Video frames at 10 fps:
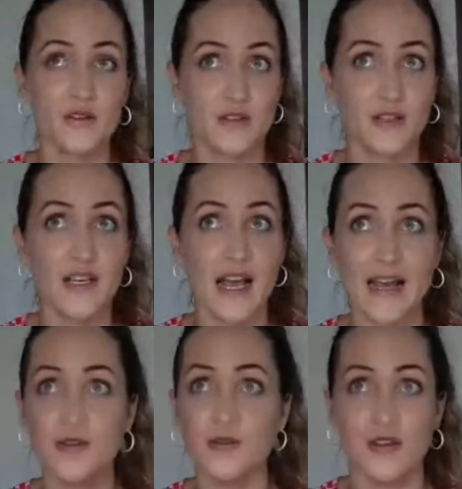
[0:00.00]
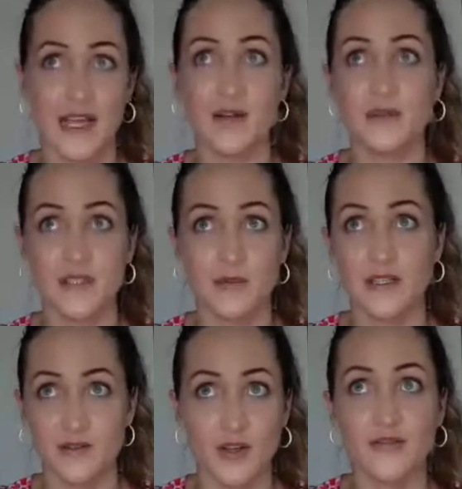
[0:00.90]
I do not like when somebody's not
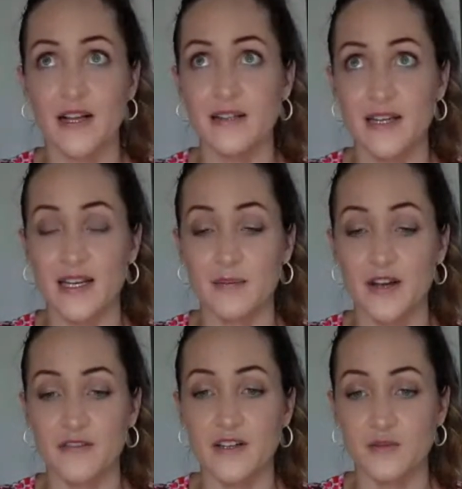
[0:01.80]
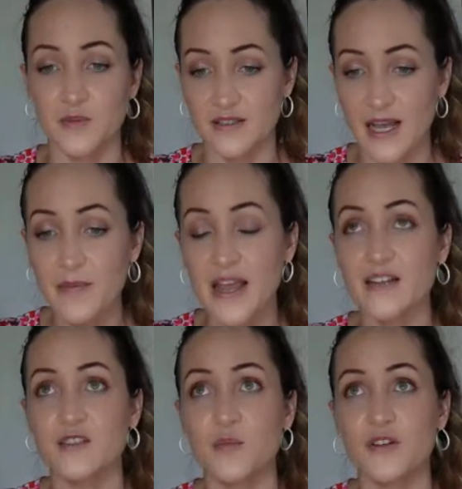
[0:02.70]
validating my fears, because I'm an anxious
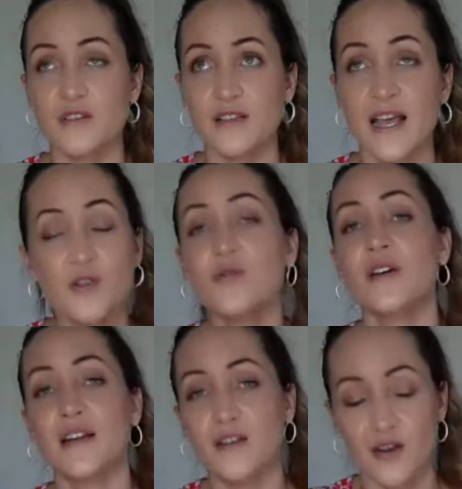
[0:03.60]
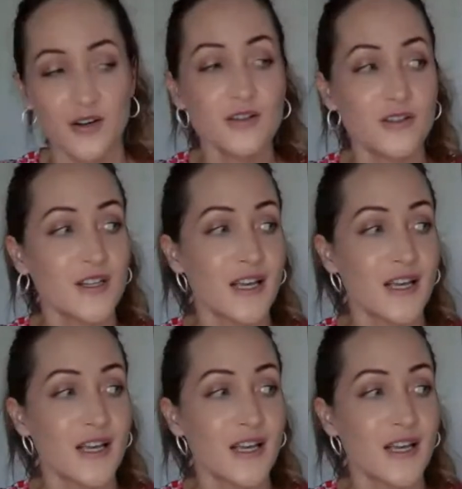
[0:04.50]
person. And, like, you cannot.